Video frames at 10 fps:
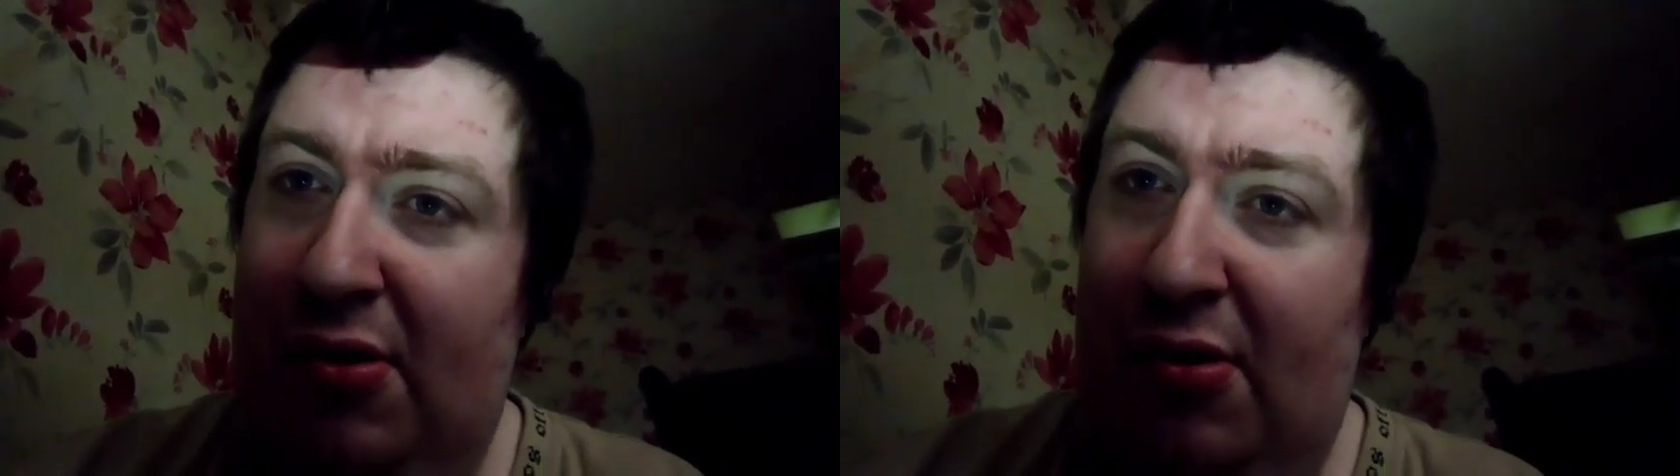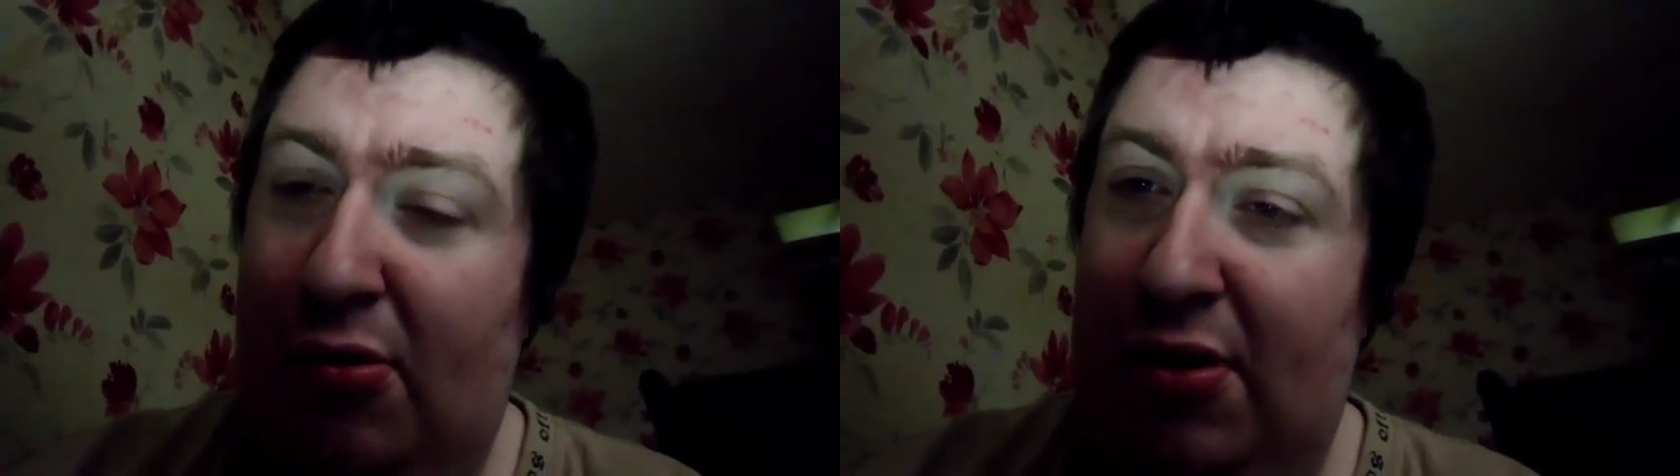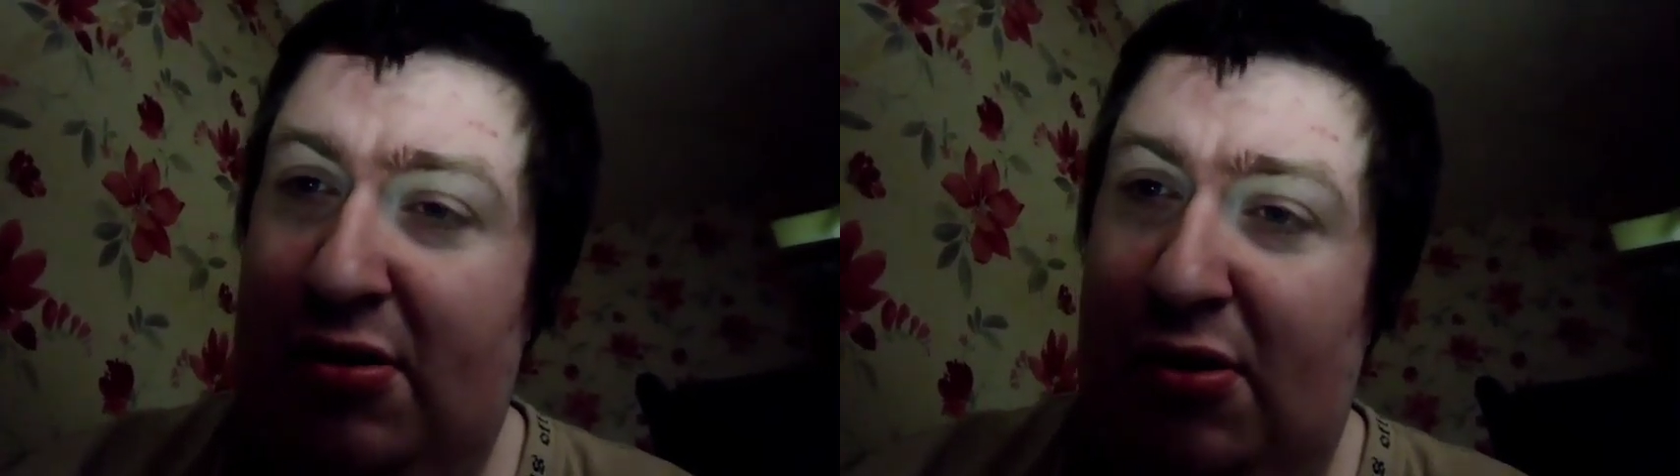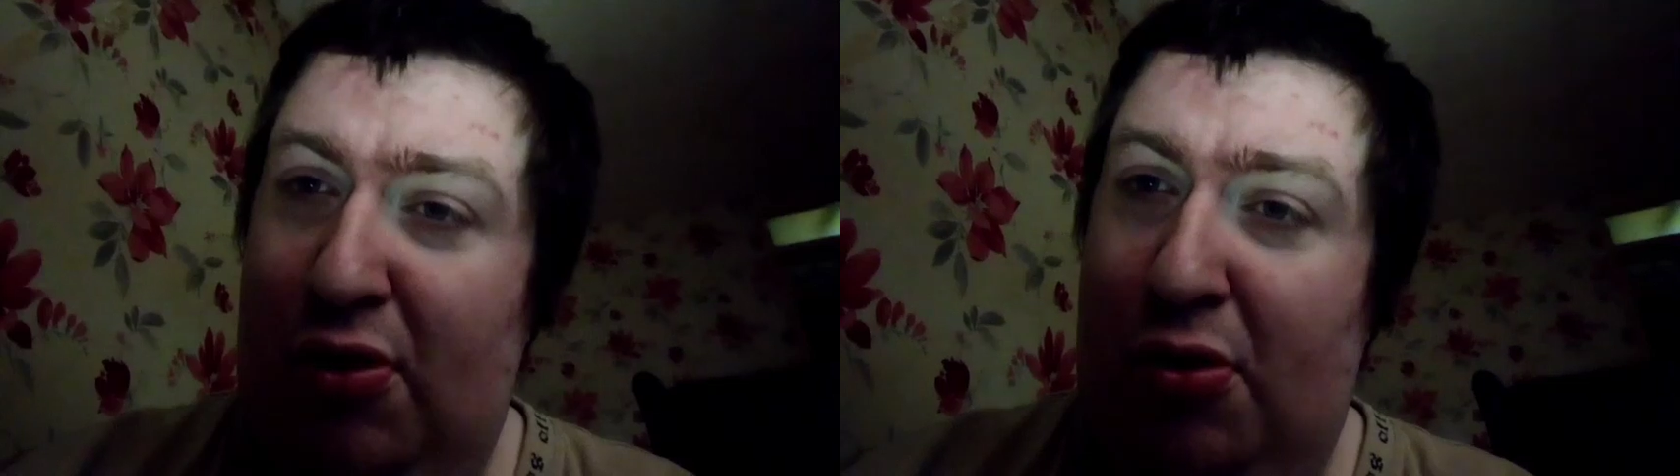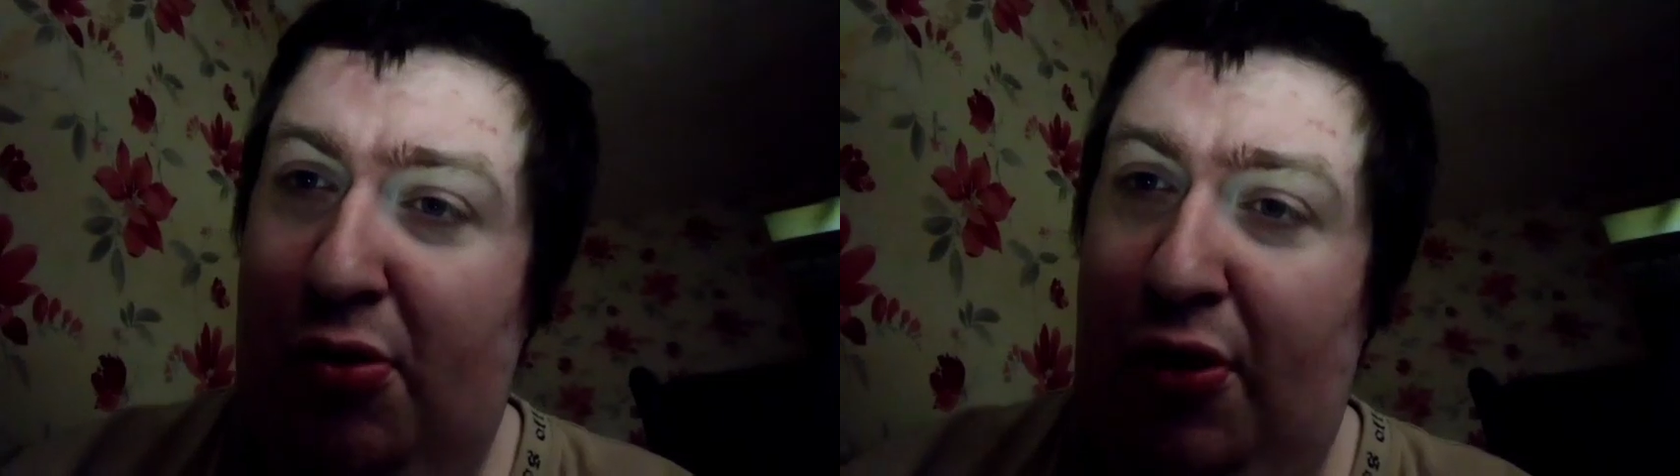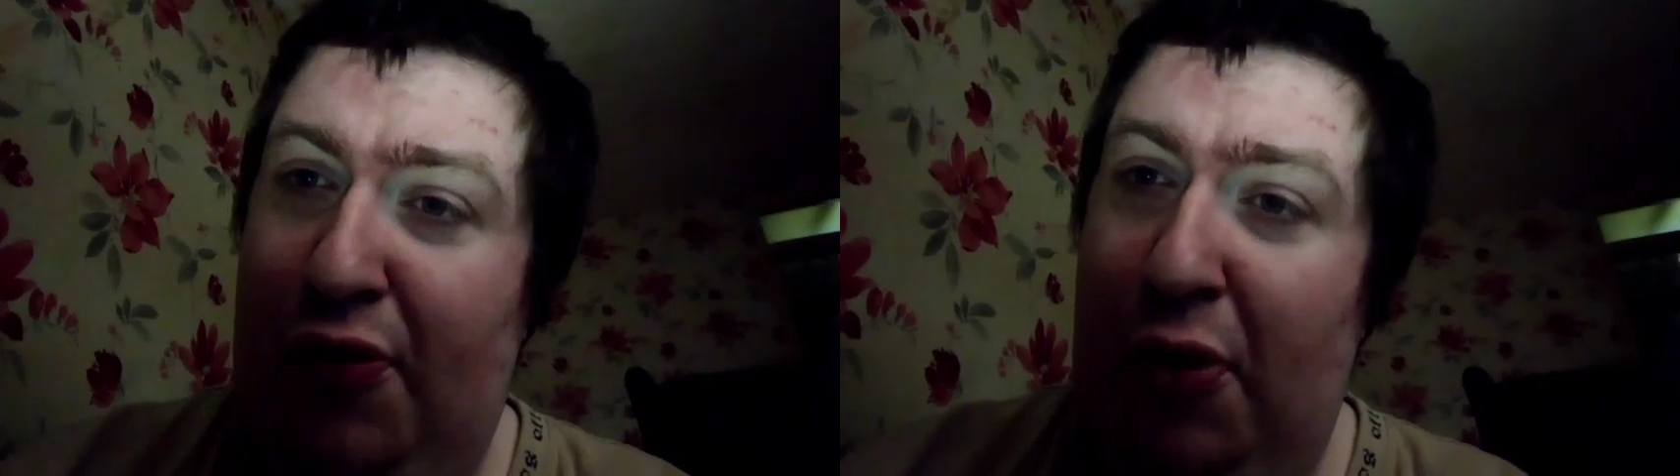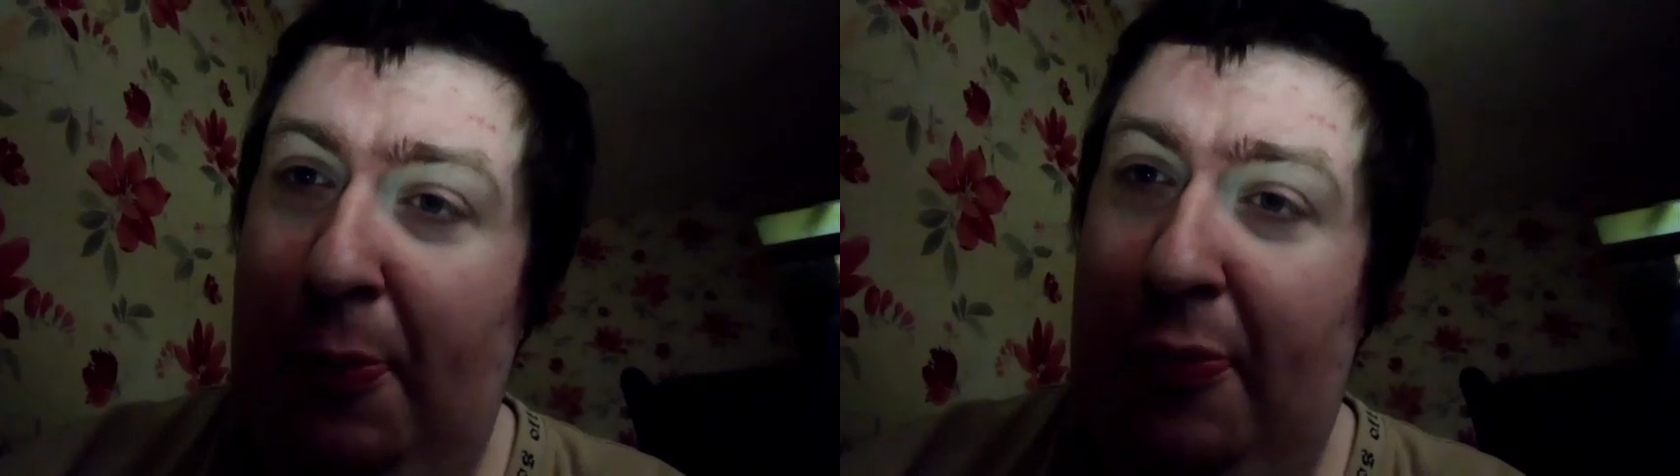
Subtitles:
When it's like record a few,